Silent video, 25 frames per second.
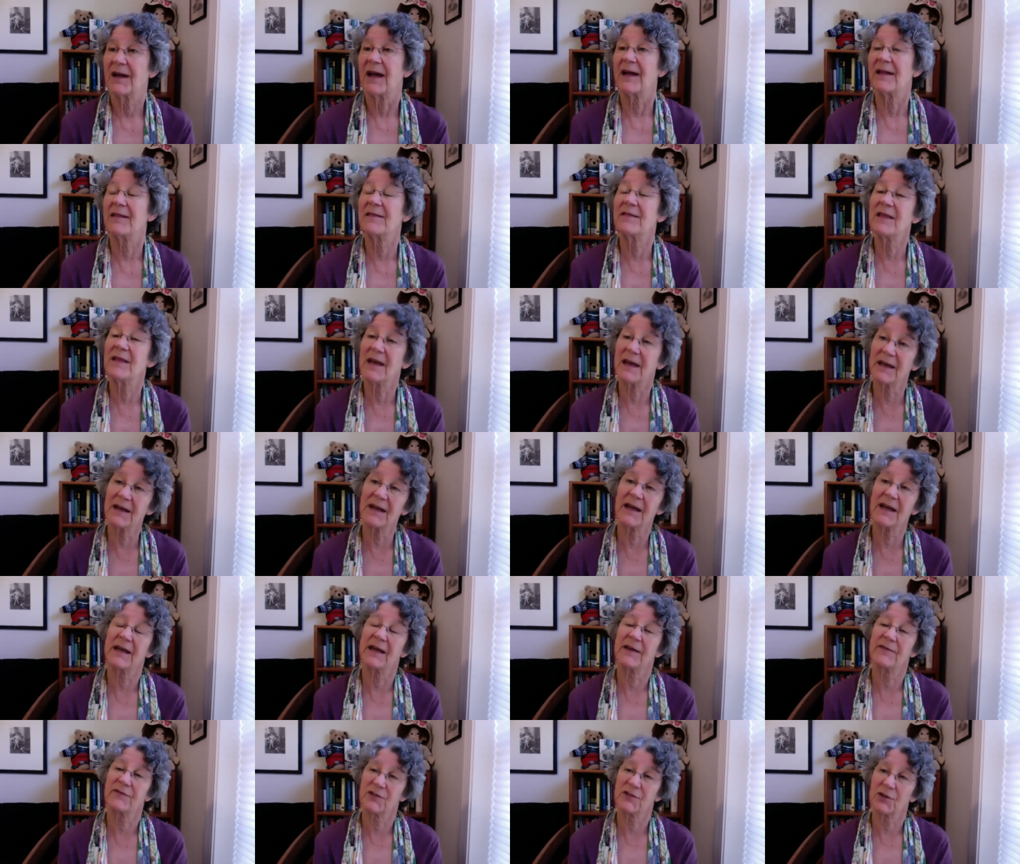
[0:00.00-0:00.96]
and then I
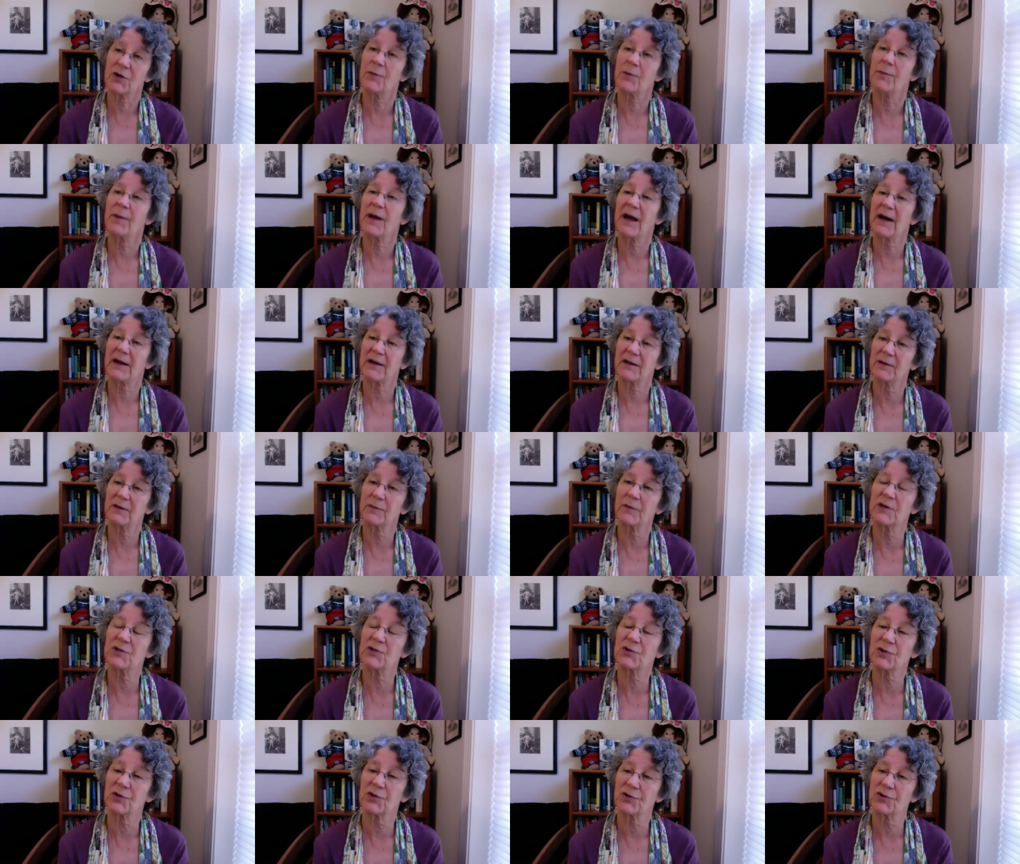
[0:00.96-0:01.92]
have to go back and
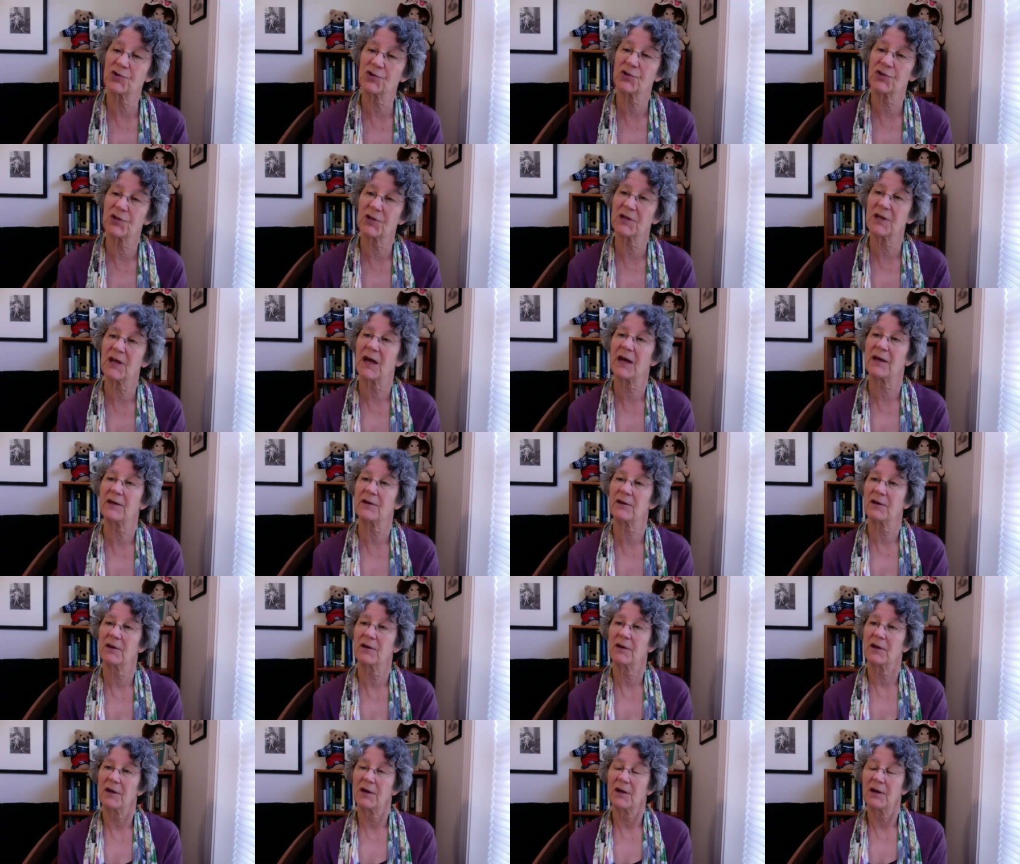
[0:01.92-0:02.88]
research to get
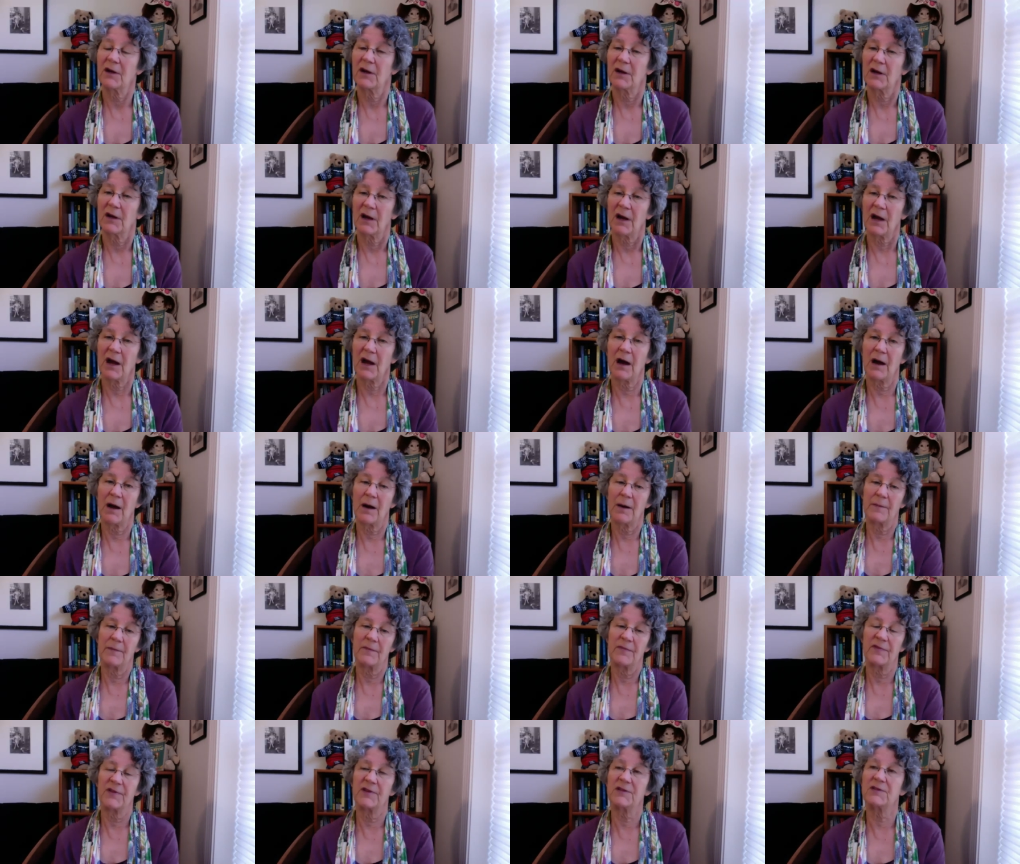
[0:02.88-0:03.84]

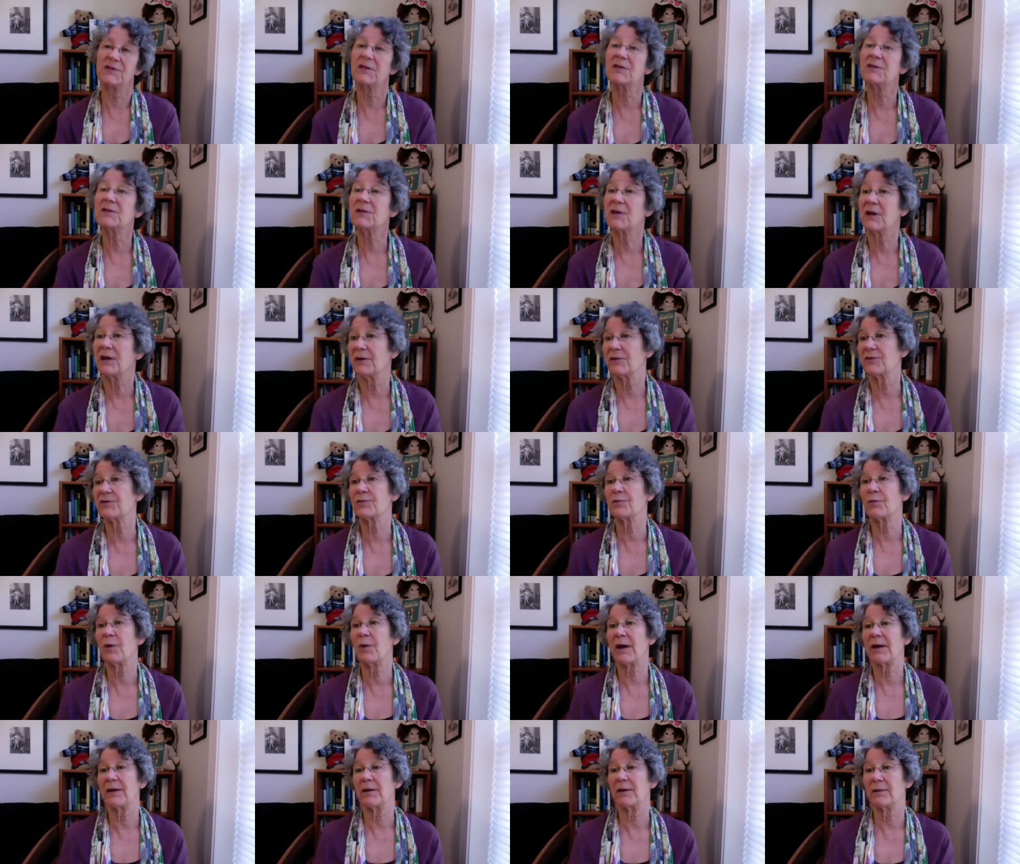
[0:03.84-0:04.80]
um, the details
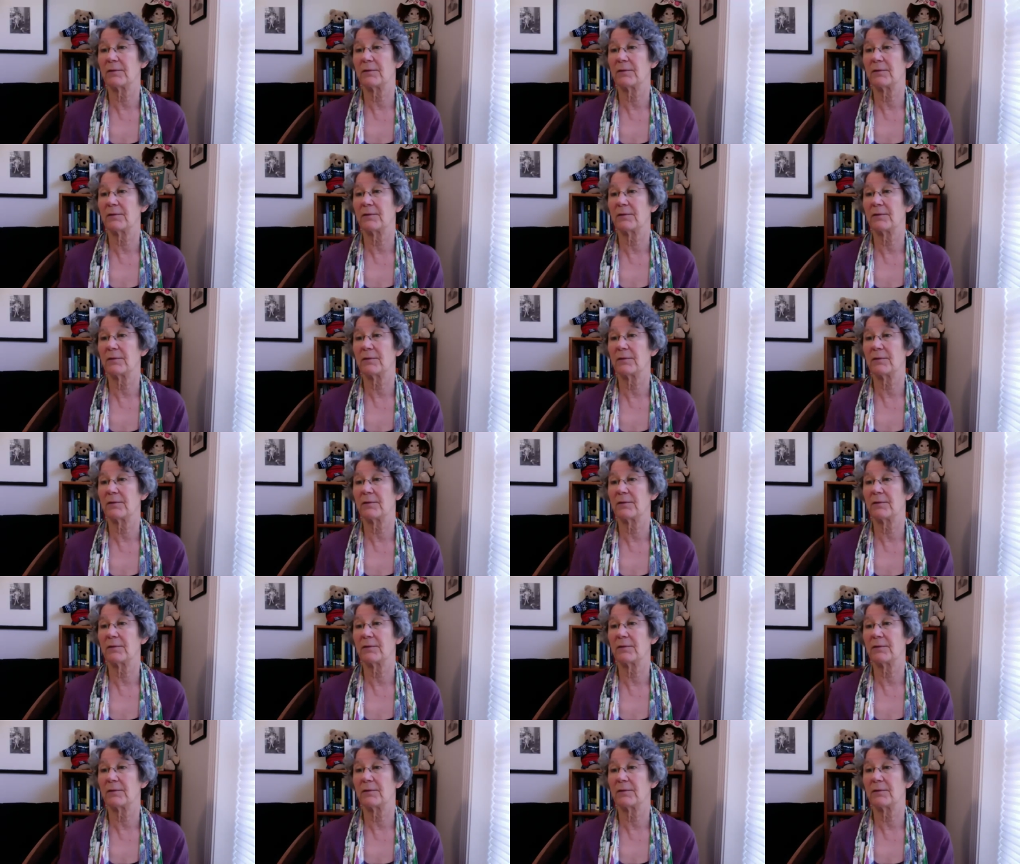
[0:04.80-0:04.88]
right.